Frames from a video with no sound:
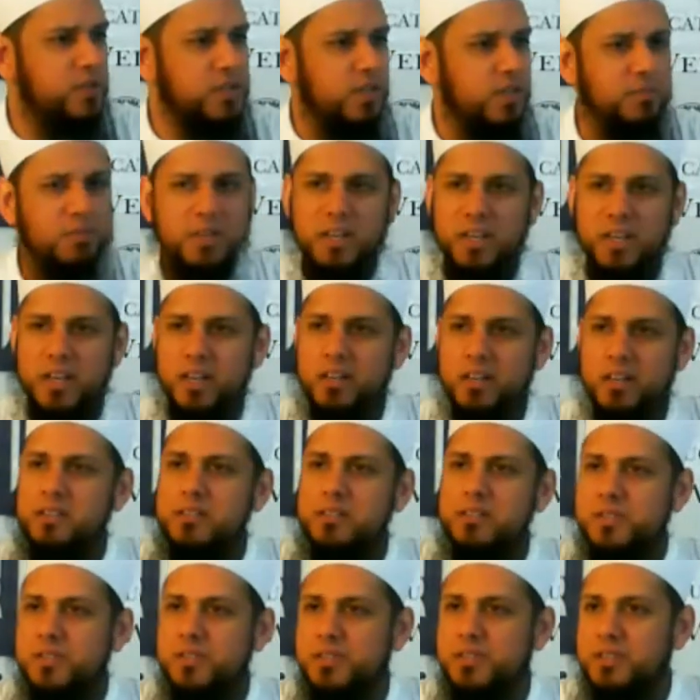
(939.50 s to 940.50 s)
or something
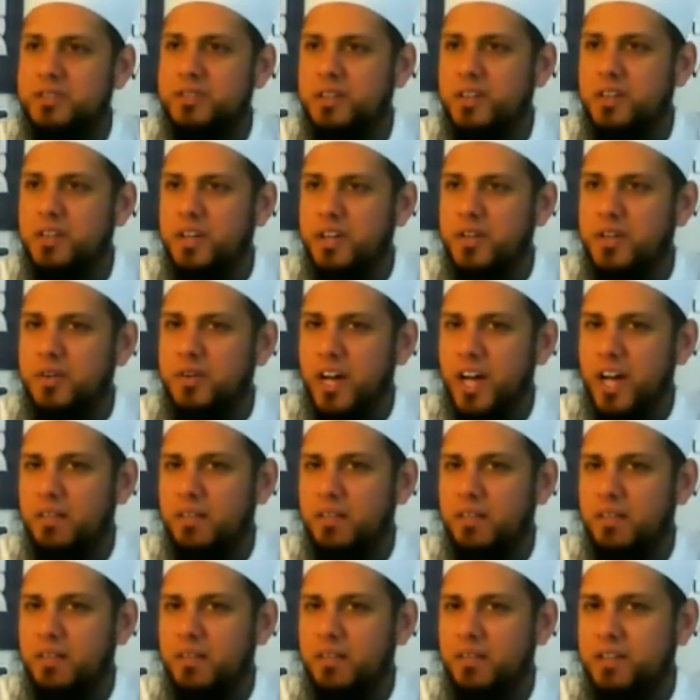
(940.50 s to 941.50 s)
else, you
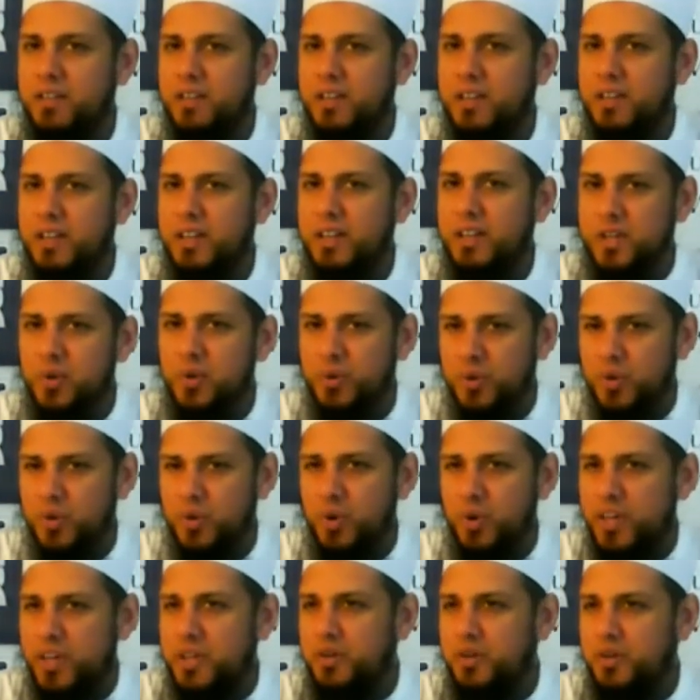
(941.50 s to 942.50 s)
have it, you
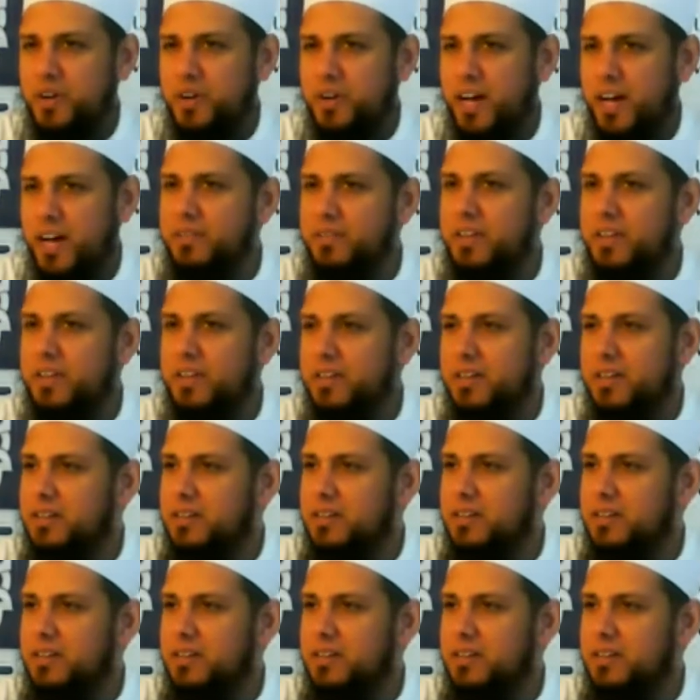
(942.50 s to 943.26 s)
know that you have it,